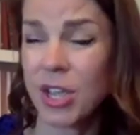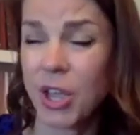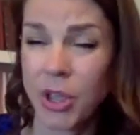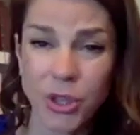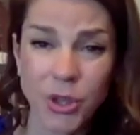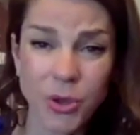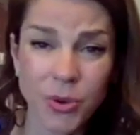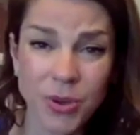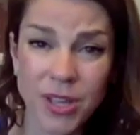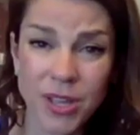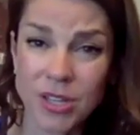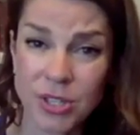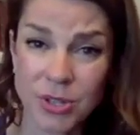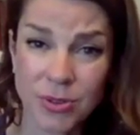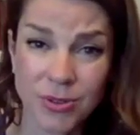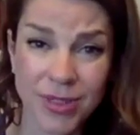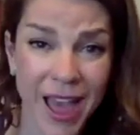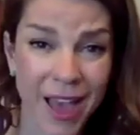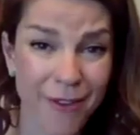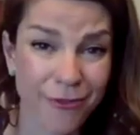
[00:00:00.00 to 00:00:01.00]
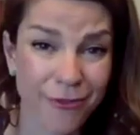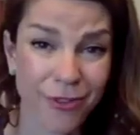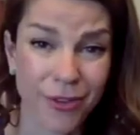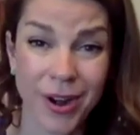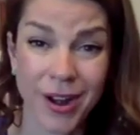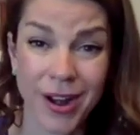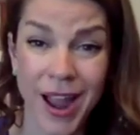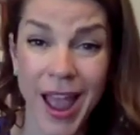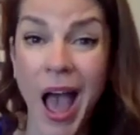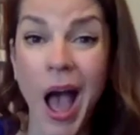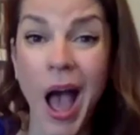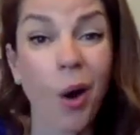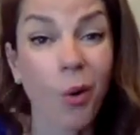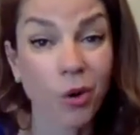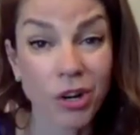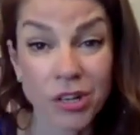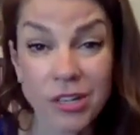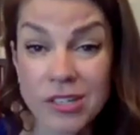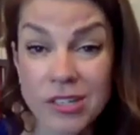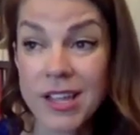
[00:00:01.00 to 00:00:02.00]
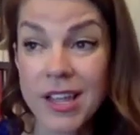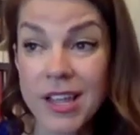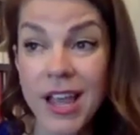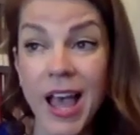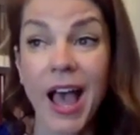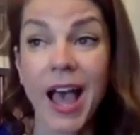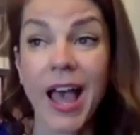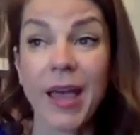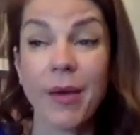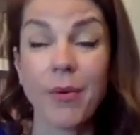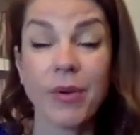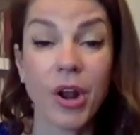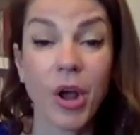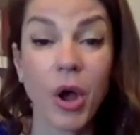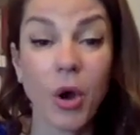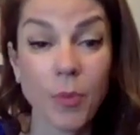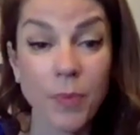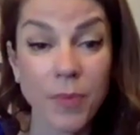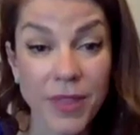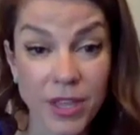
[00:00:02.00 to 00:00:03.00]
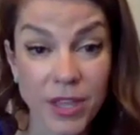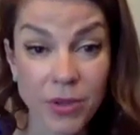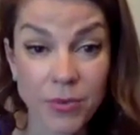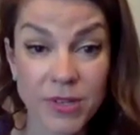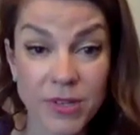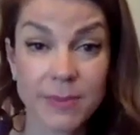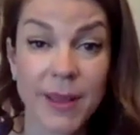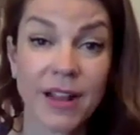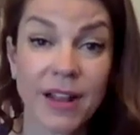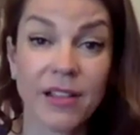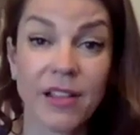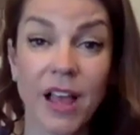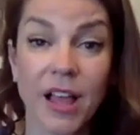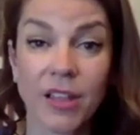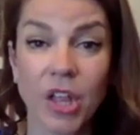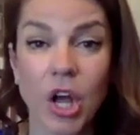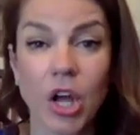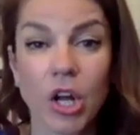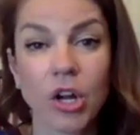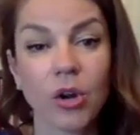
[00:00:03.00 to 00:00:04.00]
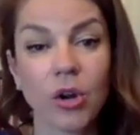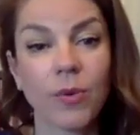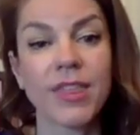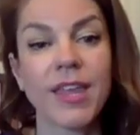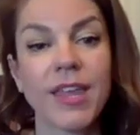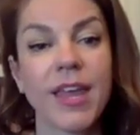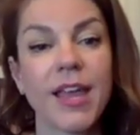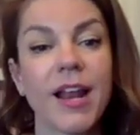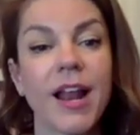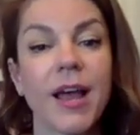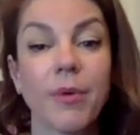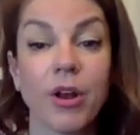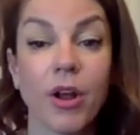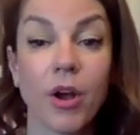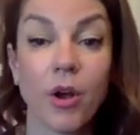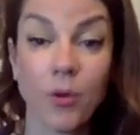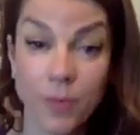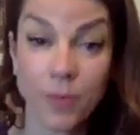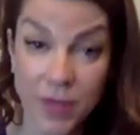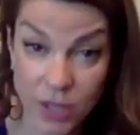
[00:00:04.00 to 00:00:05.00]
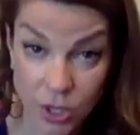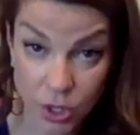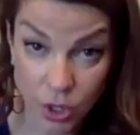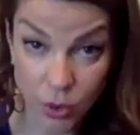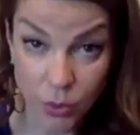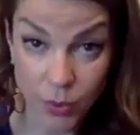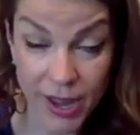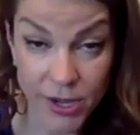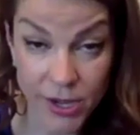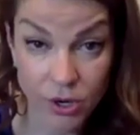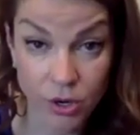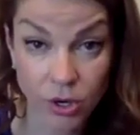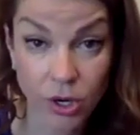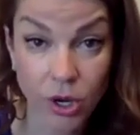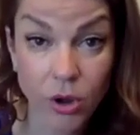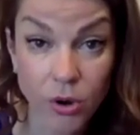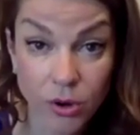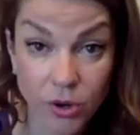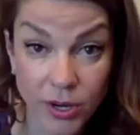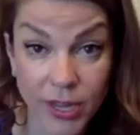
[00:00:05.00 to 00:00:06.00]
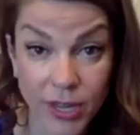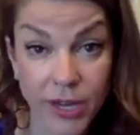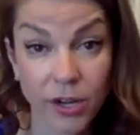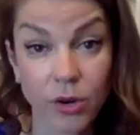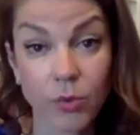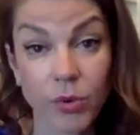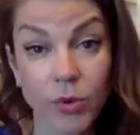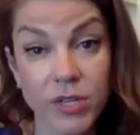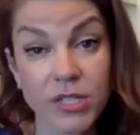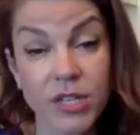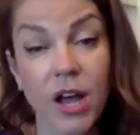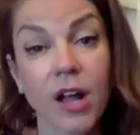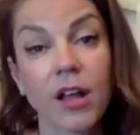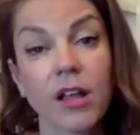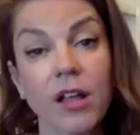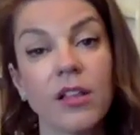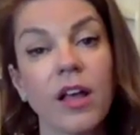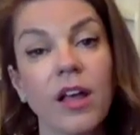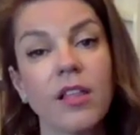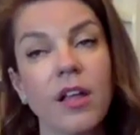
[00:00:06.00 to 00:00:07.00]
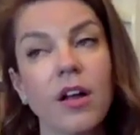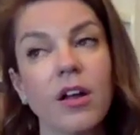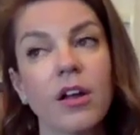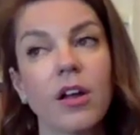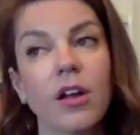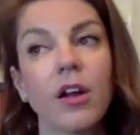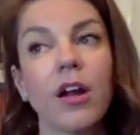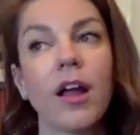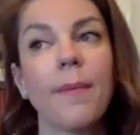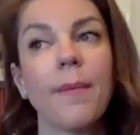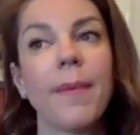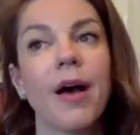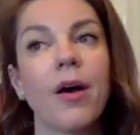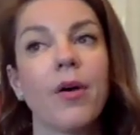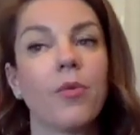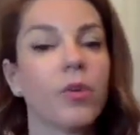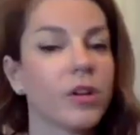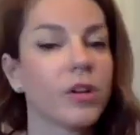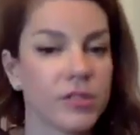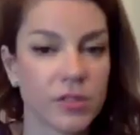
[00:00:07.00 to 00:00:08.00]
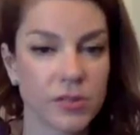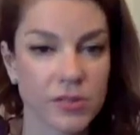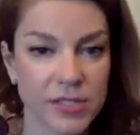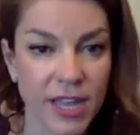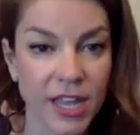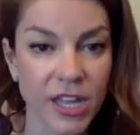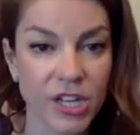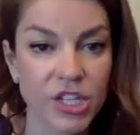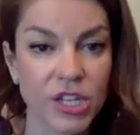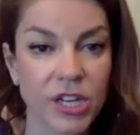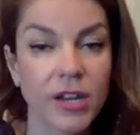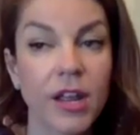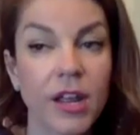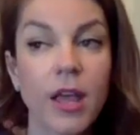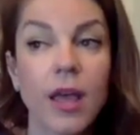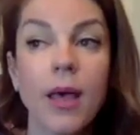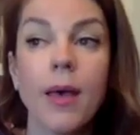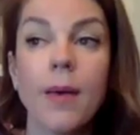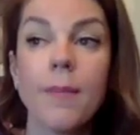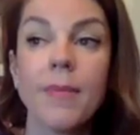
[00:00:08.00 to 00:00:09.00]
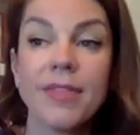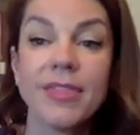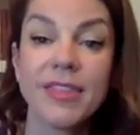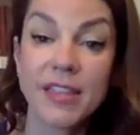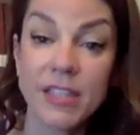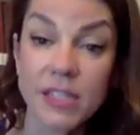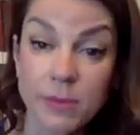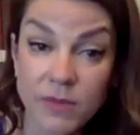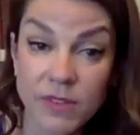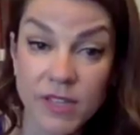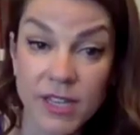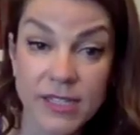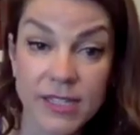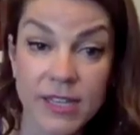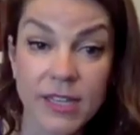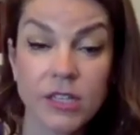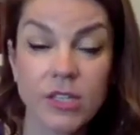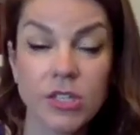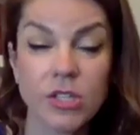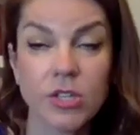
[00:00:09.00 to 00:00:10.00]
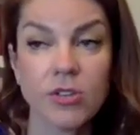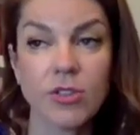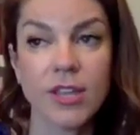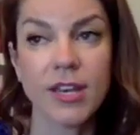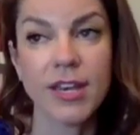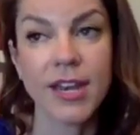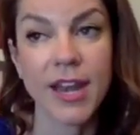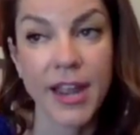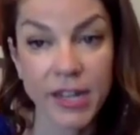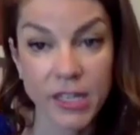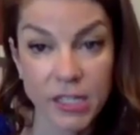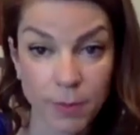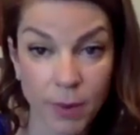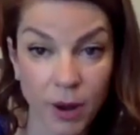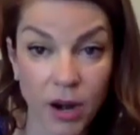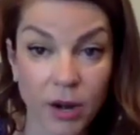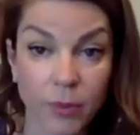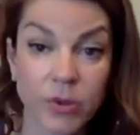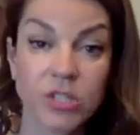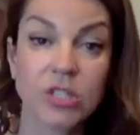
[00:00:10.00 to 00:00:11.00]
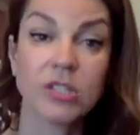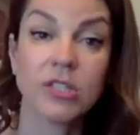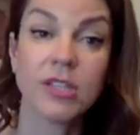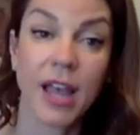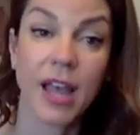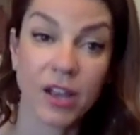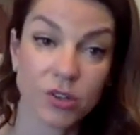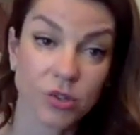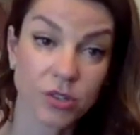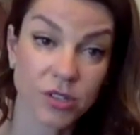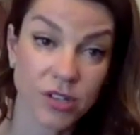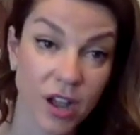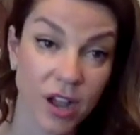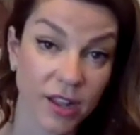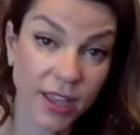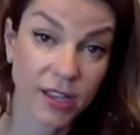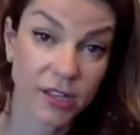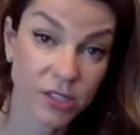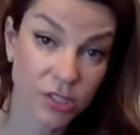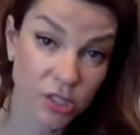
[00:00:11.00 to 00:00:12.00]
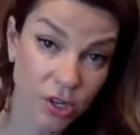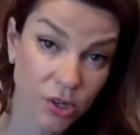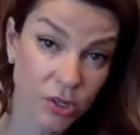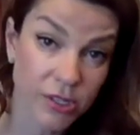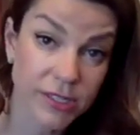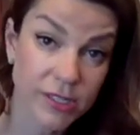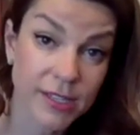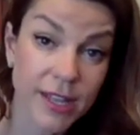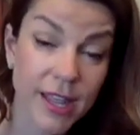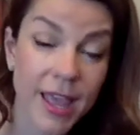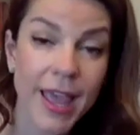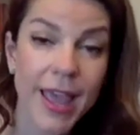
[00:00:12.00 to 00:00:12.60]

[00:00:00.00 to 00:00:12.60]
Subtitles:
You can do that for hours. I would hope that you would spend a lot longer with it. I would hope that you and your co-creator would talk a lot longer about word association. But this moves us into the next part, which is the actual talking in circles.